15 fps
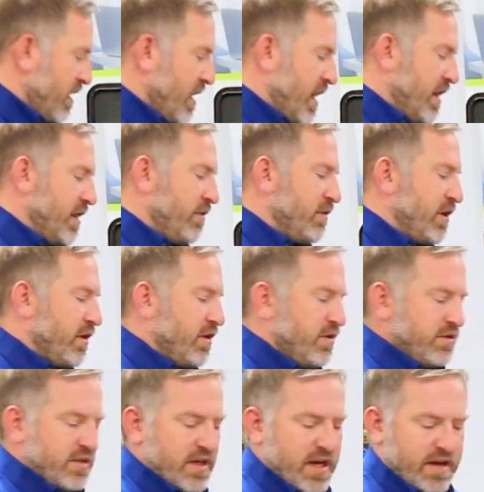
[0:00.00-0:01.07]
And then we
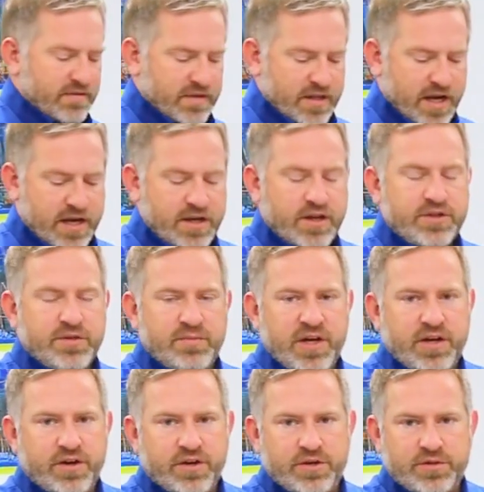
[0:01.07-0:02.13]
also have 900
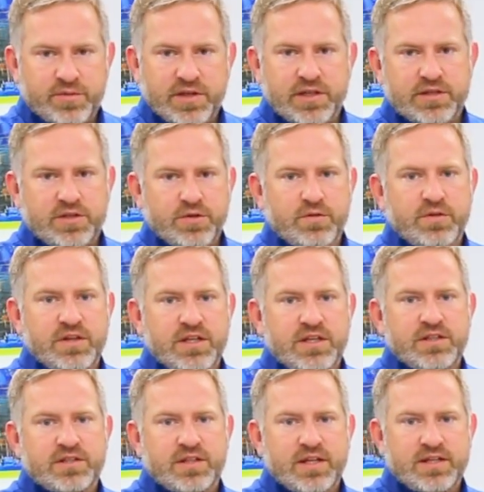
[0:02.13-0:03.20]
megahertz. We get 2 of
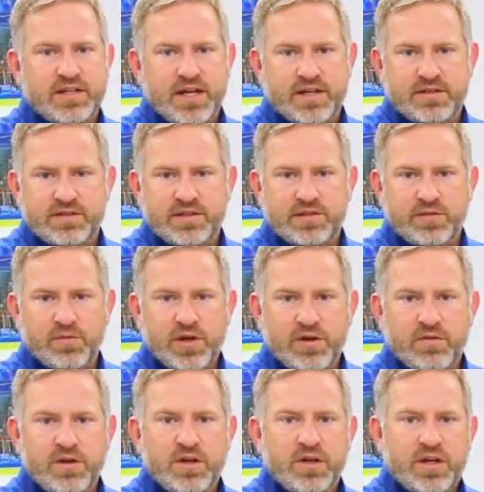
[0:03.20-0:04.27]
these antennas as
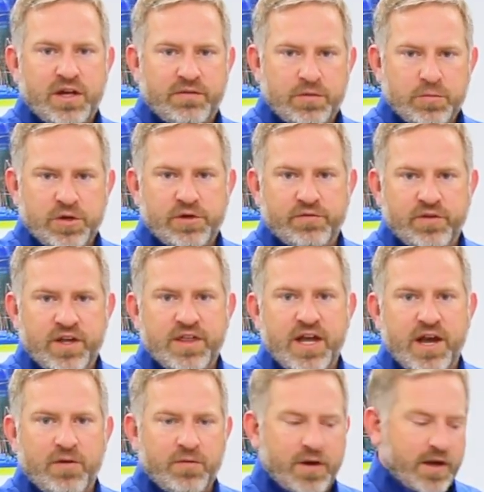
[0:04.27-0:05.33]
well if you want to run
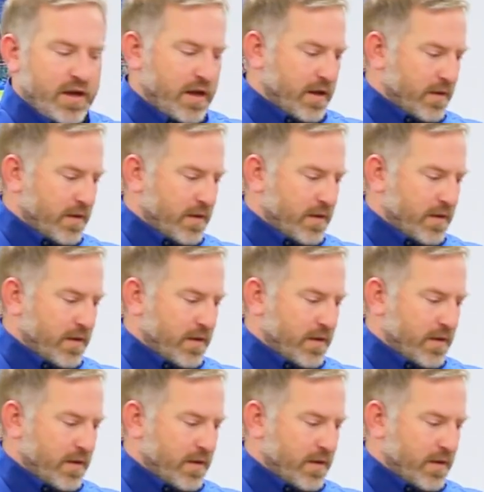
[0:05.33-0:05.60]
that way.